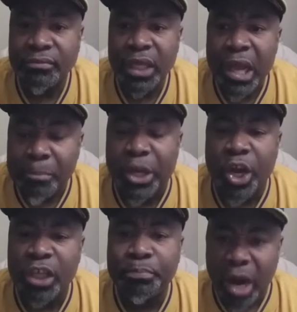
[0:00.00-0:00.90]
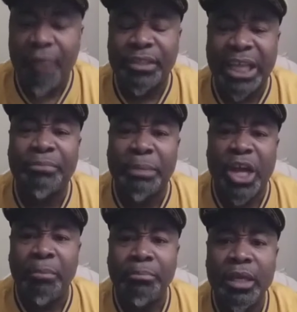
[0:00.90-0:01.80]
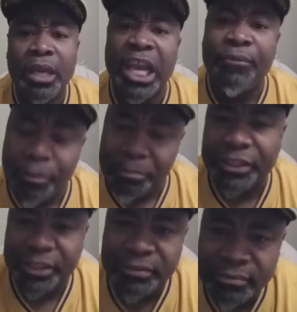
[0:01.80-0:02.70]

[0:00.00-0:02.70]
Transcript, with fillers: because prophets has become infamous.